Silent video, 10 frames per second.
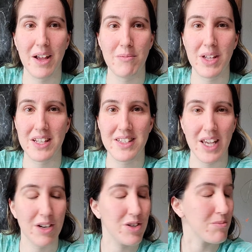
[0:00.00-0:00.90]
I'm like
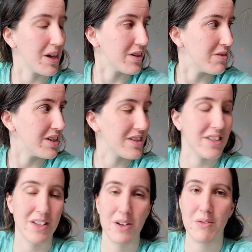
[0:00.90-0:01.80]
scared to make noise
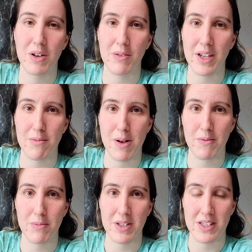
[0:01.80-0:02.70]
because I don't want to wake him
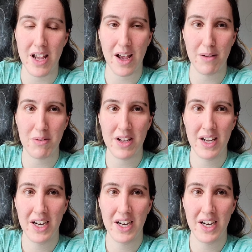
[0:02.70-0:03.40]
up from his nap.